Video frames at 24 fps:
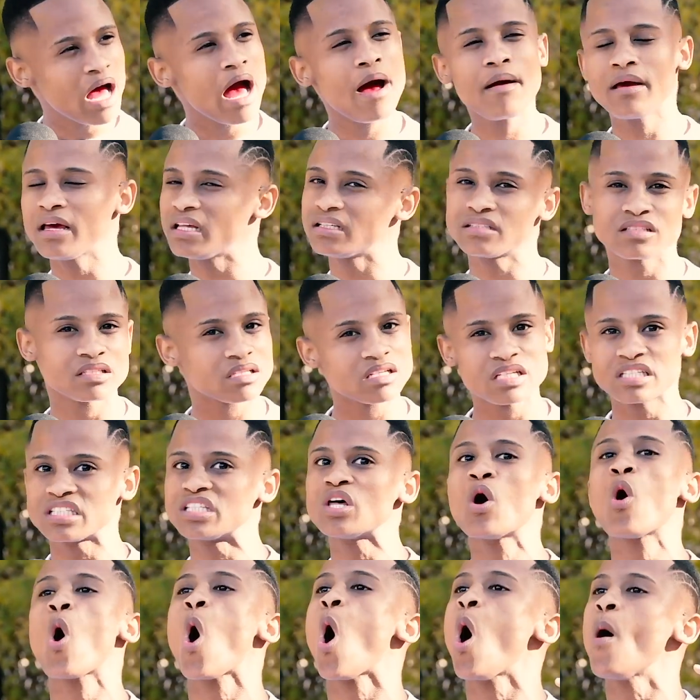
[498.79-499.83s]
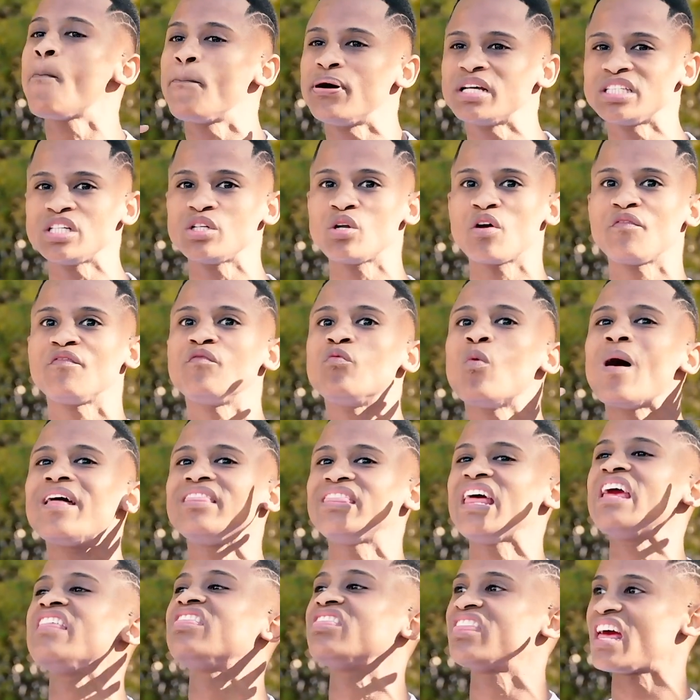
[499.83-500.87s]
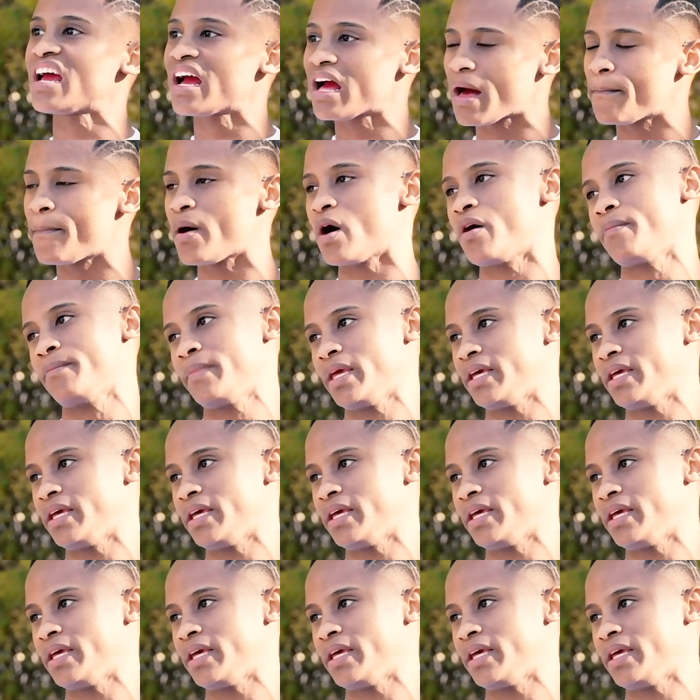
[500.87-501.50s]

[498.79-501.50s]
It's the opposite of what they think about.